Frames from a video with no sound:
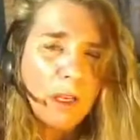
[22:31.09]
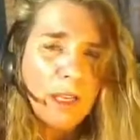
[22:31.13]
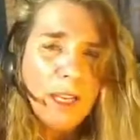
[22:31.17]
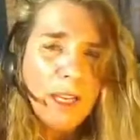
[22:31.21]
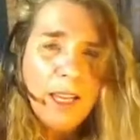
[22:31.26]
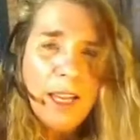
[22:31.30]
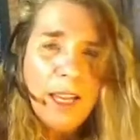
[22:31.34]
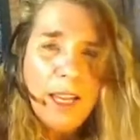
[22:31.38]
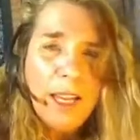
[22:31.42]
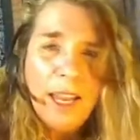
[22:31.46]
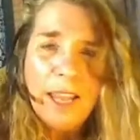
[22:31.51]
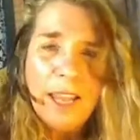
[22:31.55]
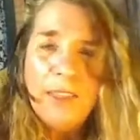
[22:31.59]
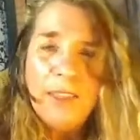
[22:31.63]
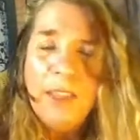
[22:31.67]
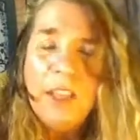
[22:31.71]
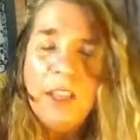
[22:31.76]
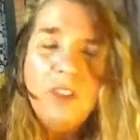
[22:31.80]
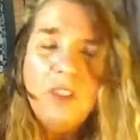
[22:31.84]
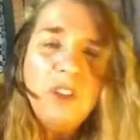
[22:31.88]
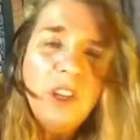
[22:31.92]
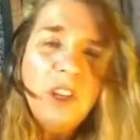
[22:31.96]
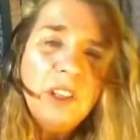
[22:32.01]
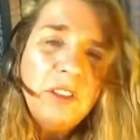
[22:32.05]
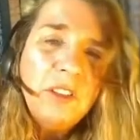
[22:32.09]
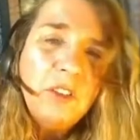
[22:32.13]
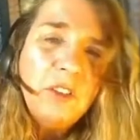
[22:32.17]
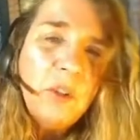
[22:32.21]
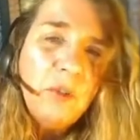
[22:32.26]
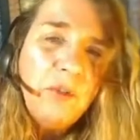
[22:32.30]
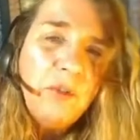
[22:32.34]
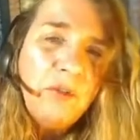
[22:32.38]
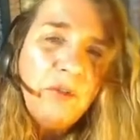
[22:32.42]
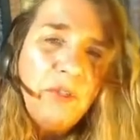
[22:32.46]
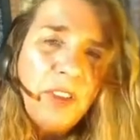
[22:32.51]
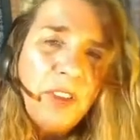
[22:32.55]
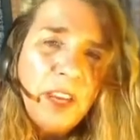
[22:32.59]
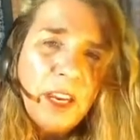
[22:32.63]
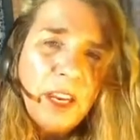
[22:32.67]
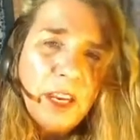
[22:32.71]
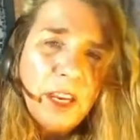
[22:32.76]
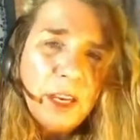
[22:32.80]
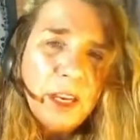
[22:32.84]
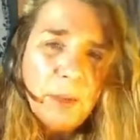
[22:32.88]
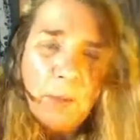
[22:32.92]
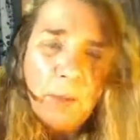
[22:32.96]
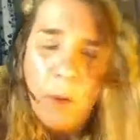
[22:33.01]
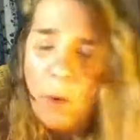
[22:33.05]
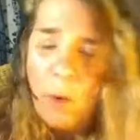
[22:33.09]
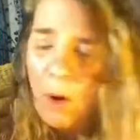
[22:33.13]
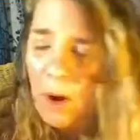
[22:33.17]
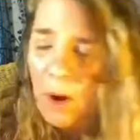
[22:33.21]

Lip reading: and they just don't fit anymore.